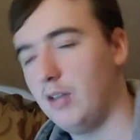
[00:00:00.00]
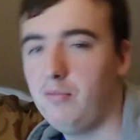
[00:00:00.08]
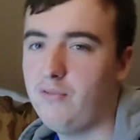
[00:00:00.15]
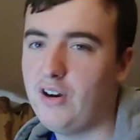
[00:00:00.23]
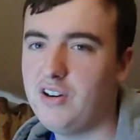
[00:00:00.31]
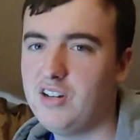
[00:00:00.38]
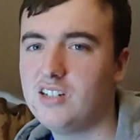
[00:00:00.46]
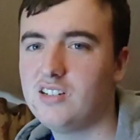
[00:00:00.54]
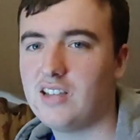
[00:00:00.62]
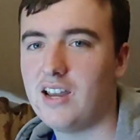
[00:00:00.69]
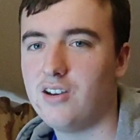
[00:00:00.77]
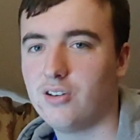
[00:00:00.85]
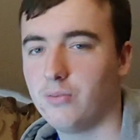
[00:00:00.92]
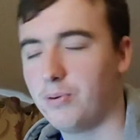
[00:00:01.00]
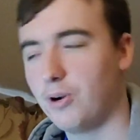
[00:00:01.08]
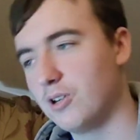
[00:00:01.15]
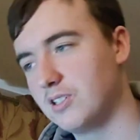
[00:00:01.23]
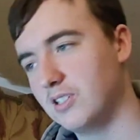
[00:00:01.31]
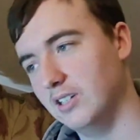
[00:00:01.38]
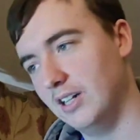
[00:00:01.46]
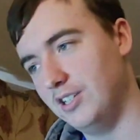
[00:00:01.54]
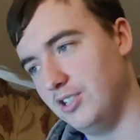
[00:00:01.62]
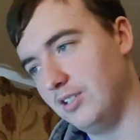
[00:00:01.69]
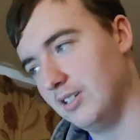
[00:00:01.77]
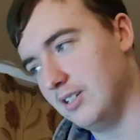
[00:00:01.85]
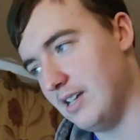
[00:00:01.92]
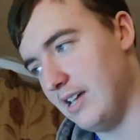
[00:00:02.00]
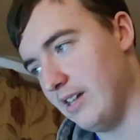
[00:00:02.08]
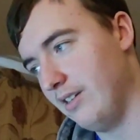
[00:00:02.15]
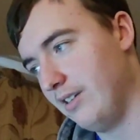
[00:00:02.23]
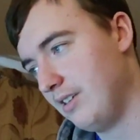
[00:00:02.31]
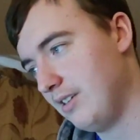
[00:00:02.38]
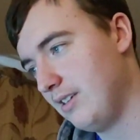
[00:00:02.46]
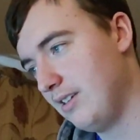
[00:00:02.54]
I'm a very Nintendo person, as you can tell.